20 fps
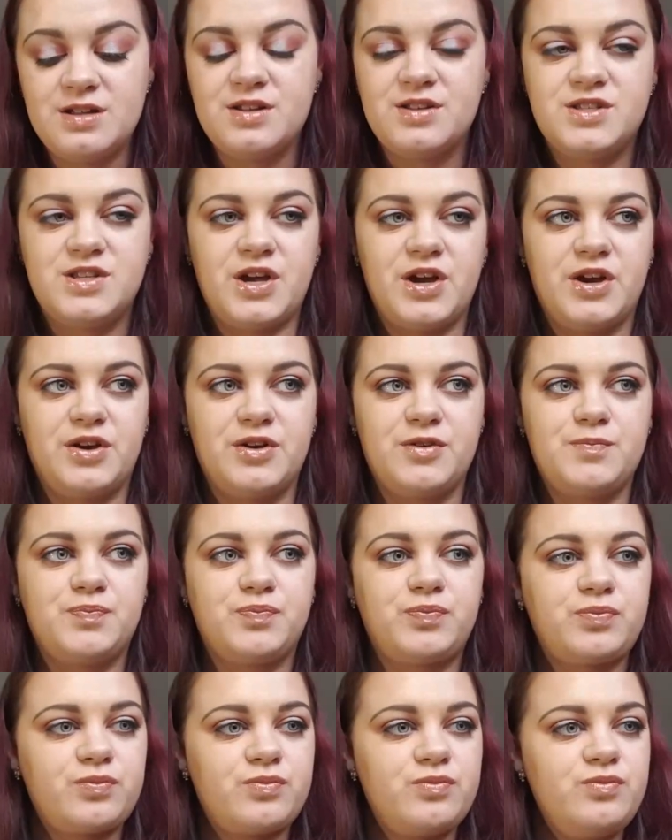So,
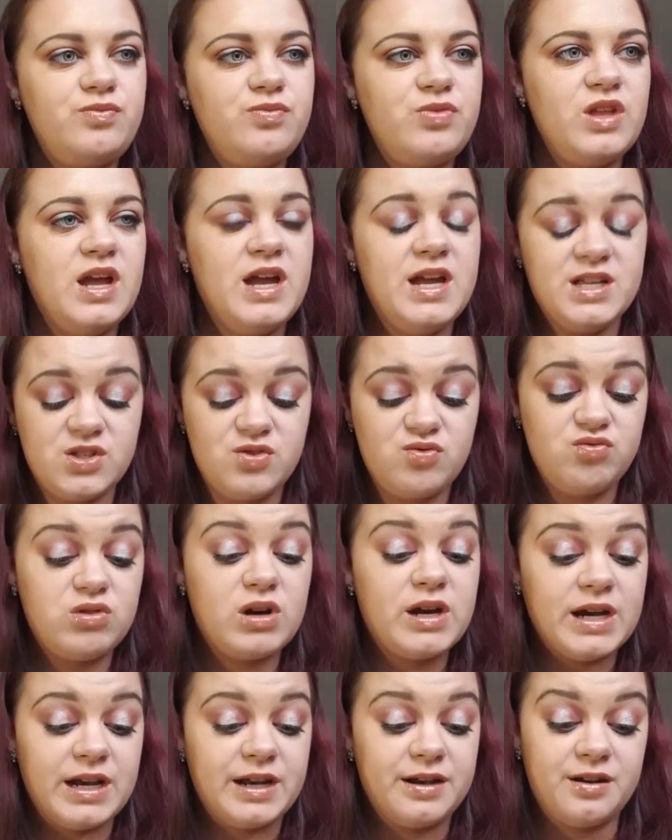it's
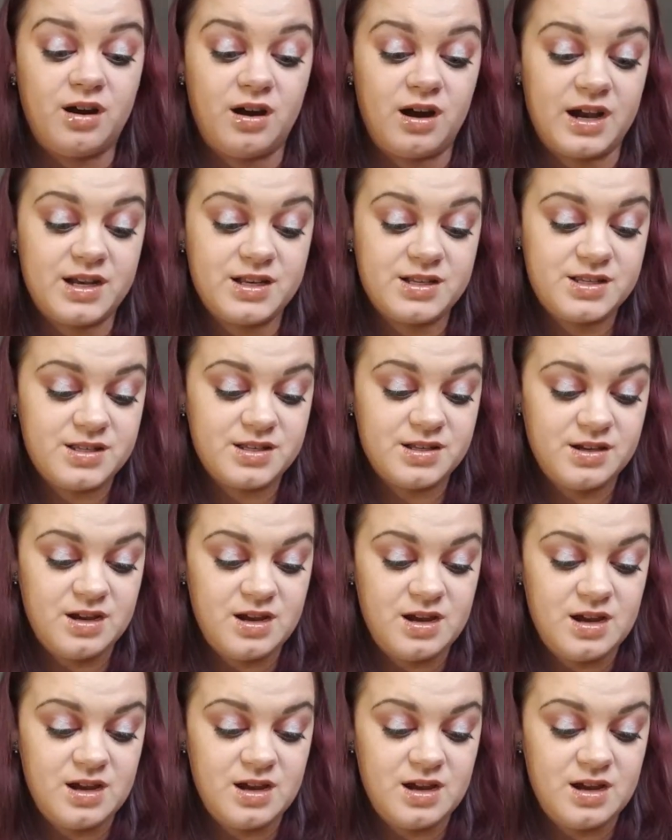really nice.